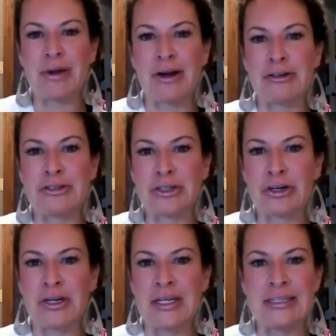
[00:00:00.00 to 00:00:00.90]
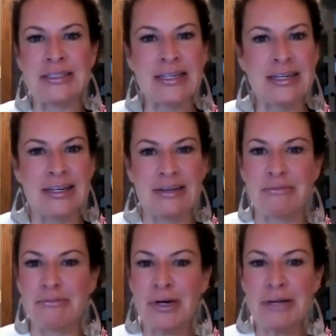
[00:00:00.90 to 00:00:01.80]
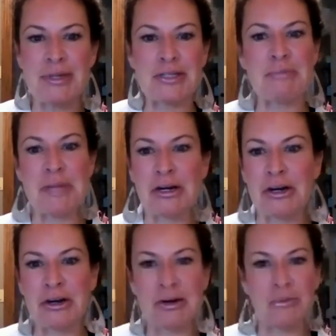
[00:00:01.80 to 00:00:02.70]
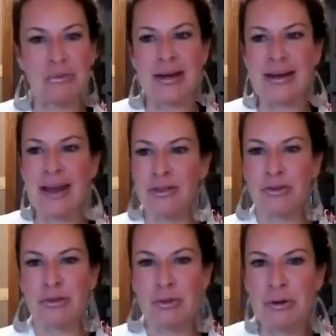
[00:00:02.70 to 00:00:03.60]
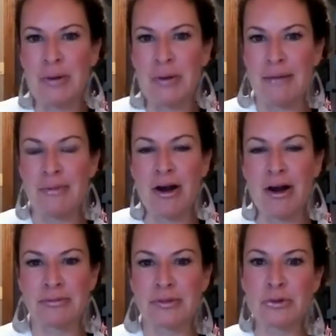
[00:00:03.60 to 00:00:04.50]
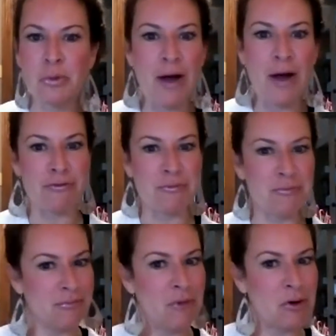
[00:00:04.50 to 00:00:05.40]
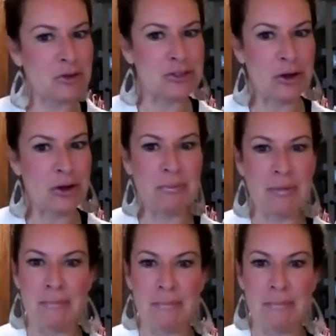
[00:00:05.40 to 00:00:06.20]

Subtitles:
Our journeys pretty much mirrored one another through our 12 or so,